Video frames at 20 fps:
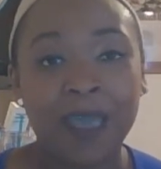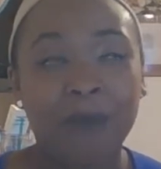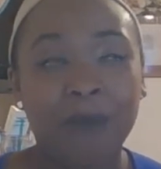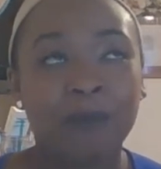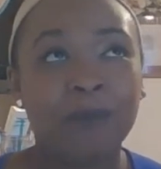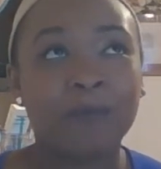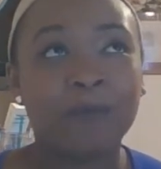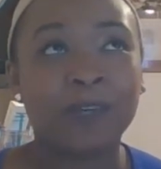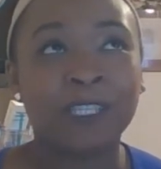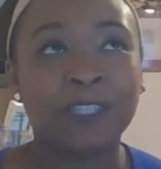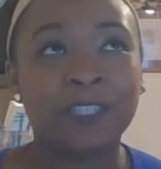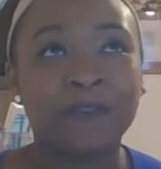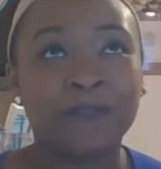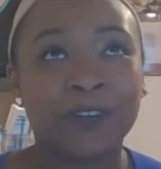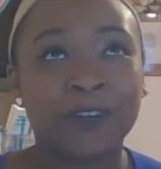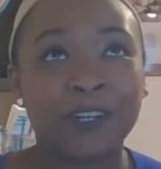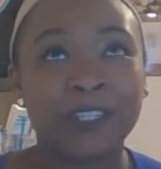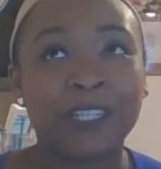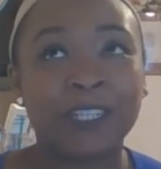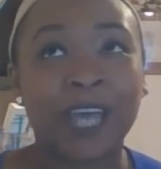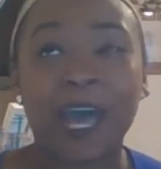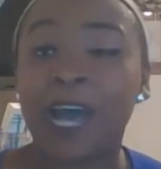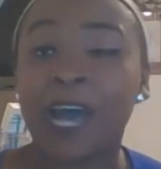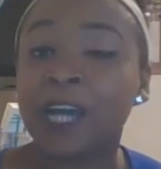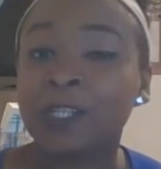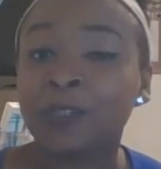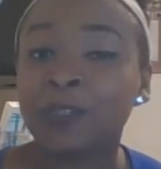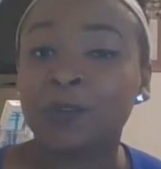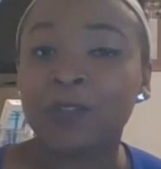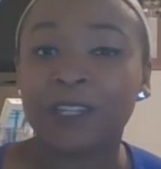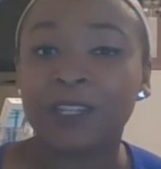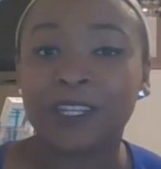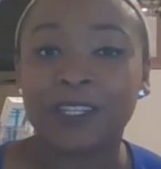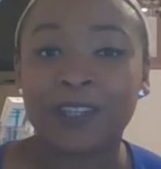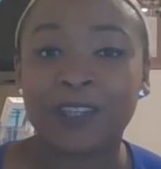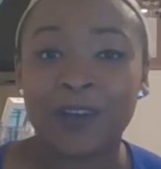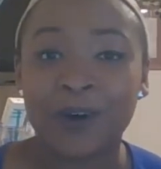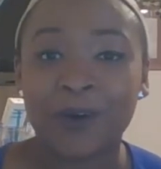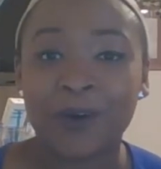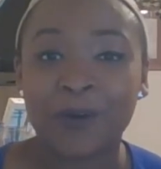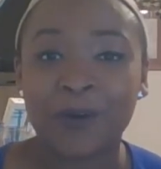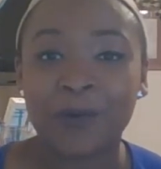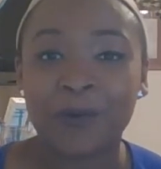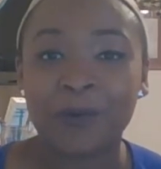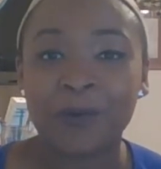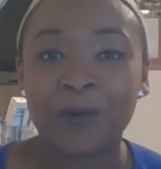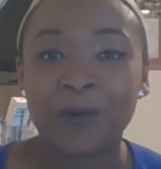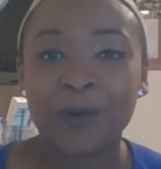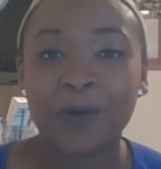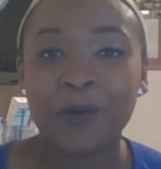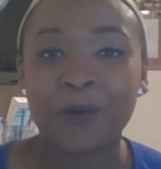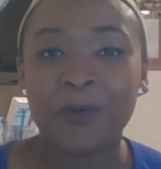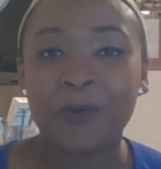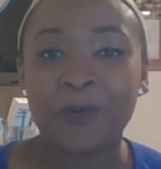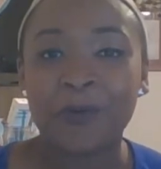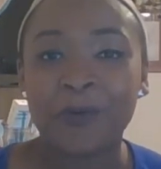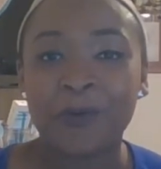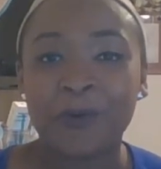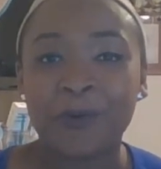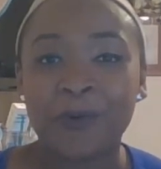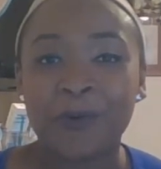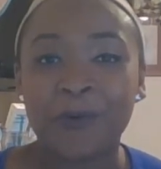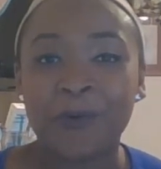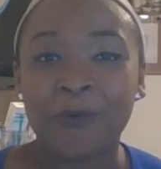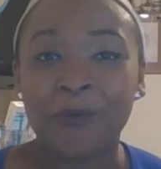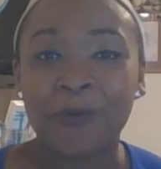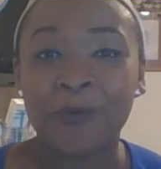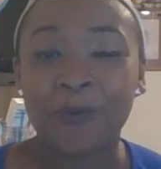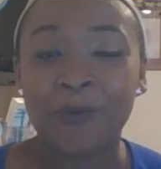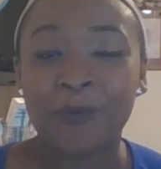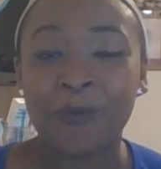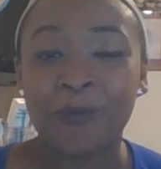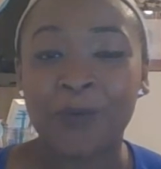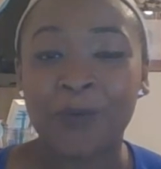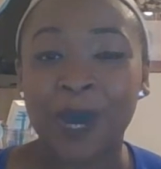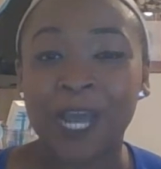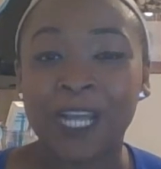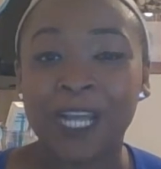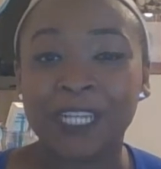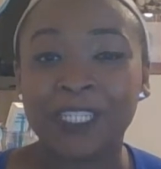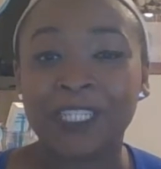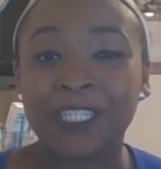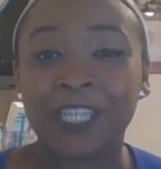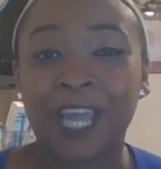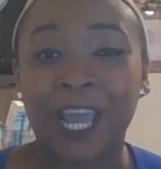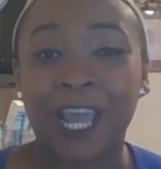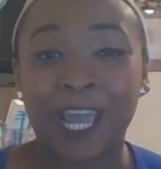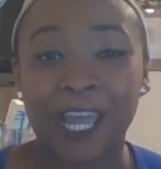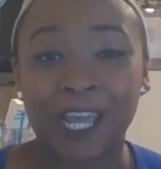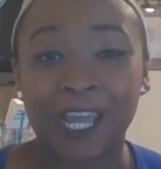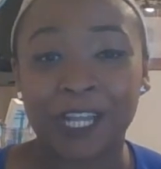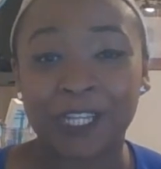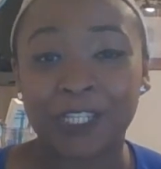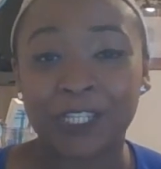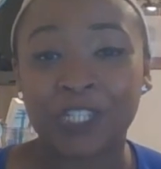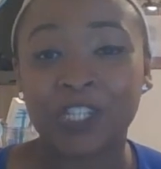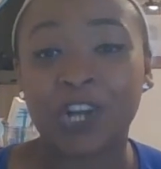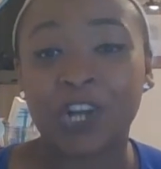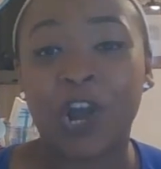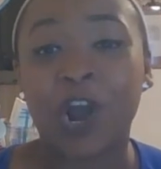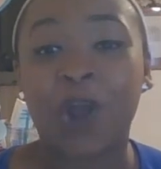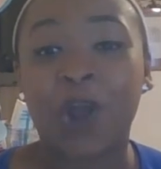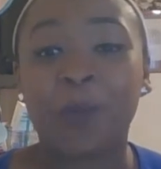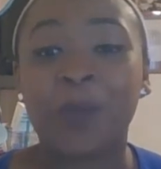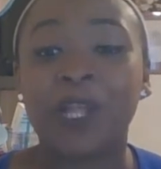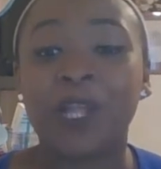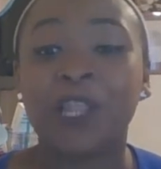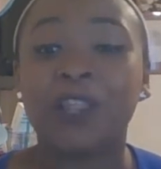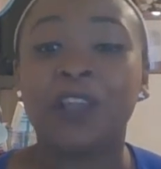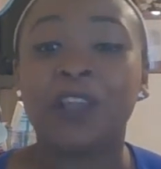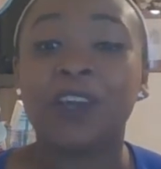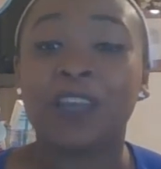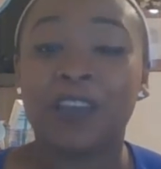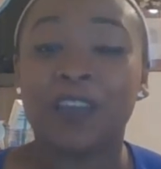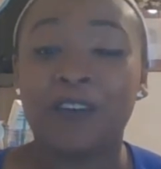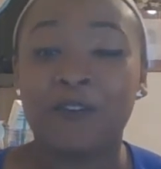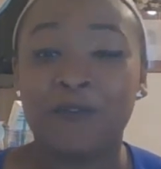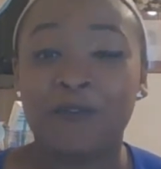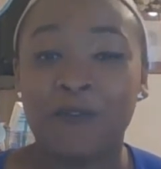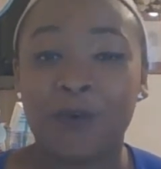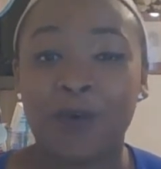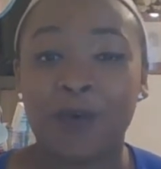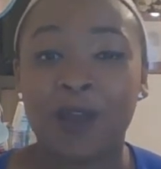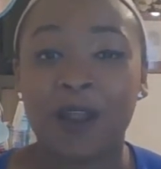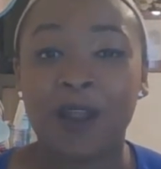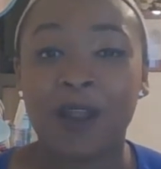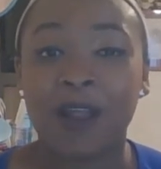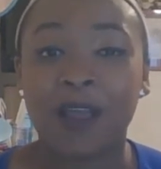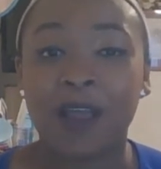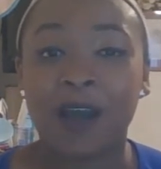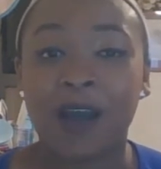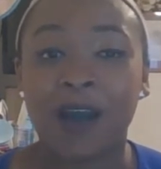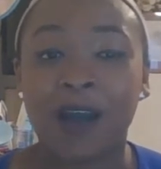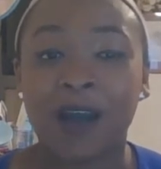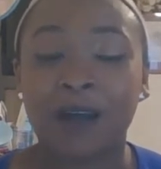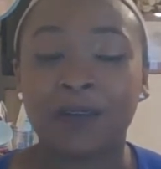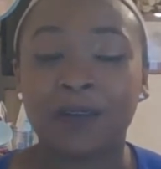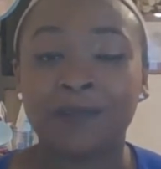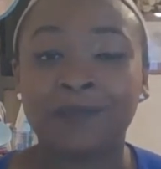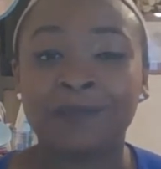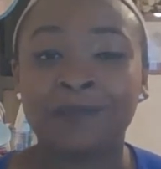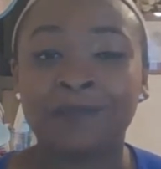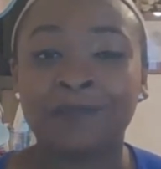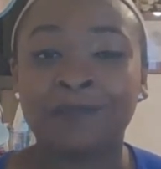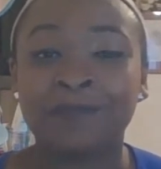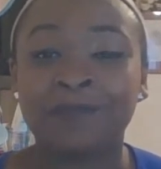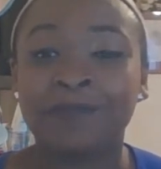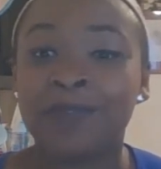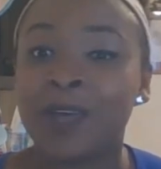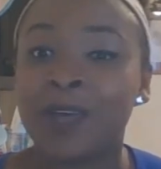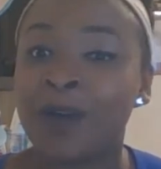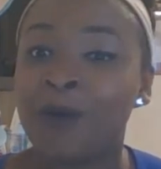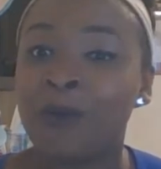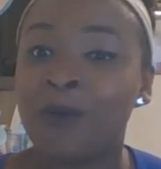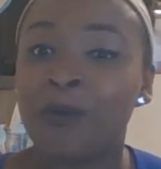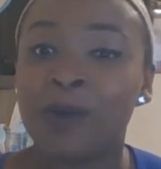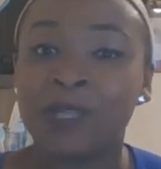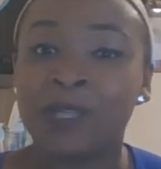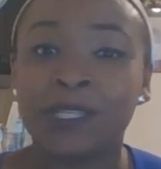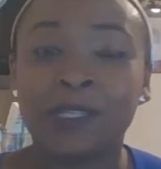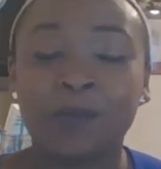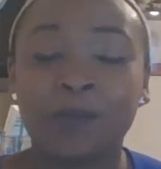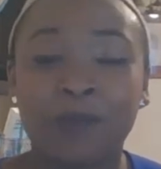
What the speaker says: we must first actually know what change are we looking for. What's the